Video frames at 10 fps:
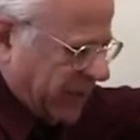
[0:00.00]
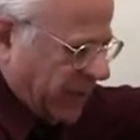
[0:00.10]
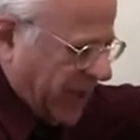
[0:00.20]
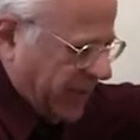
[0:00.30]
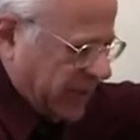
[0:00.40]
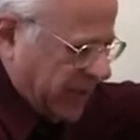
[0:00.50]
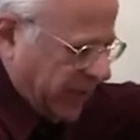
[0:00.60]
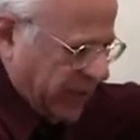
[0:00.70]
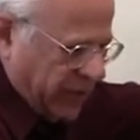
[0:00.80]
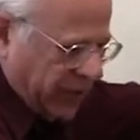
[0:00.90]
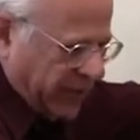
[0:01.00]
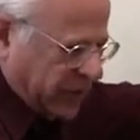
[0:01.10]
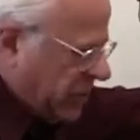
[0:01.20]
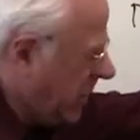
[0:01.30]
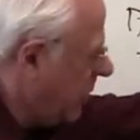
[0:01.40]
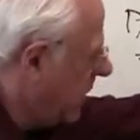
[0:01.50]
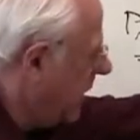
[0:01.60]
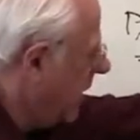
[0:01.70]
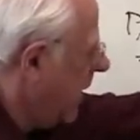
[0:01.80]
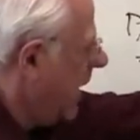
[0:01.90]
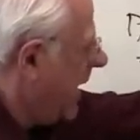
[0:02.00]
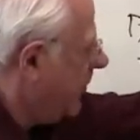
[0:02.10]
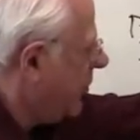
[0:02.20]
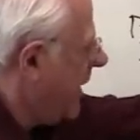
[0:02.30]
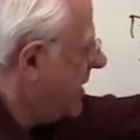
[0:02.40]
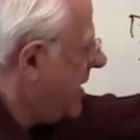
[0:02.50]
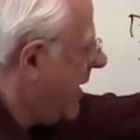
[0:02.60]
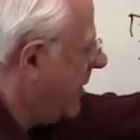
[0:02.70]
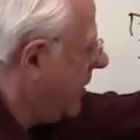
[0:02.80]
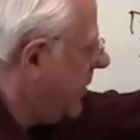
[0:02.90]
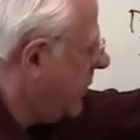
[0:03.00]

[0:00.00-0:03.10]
a raw material or a machine good at a price higher than the